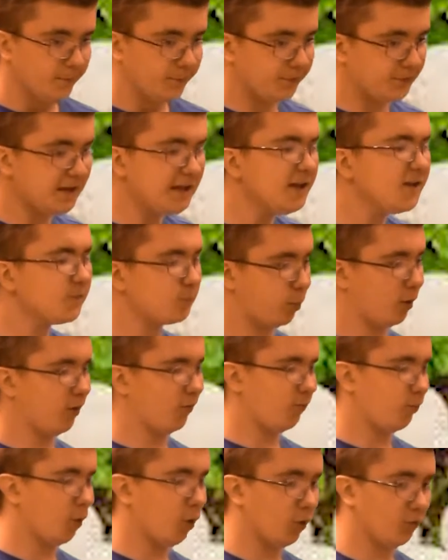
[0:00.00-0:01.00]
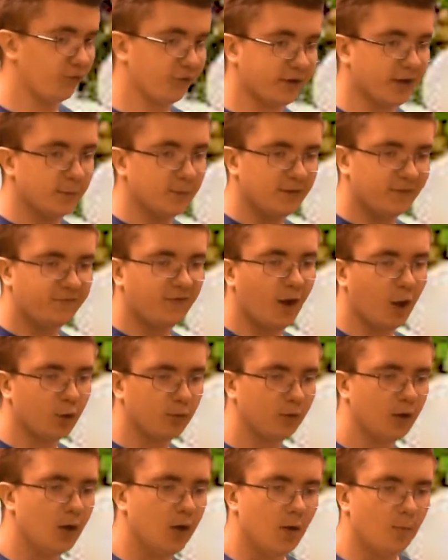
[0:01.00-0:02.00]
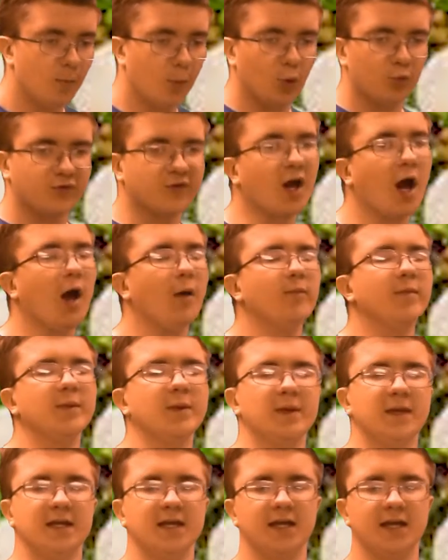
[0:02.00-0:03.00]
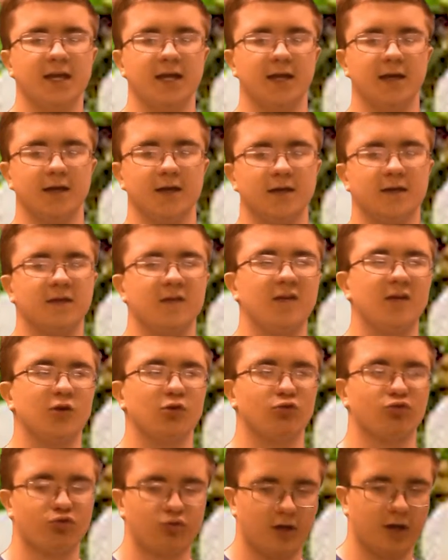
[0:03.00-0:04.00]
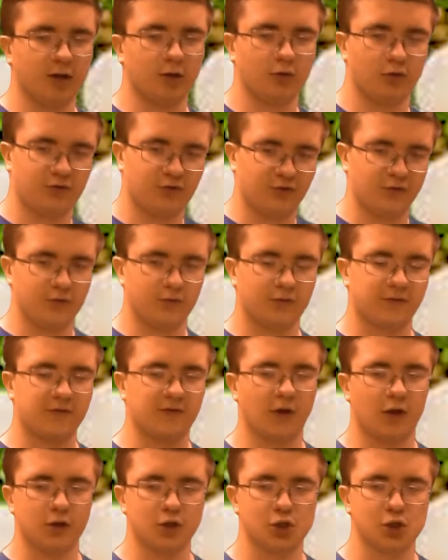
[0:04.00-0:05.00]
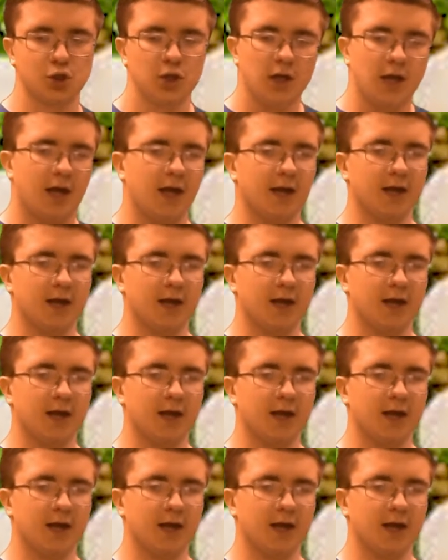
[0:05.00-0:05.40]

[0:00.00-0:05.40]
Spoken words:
These puffballs can be found most commonly in deer trails and such,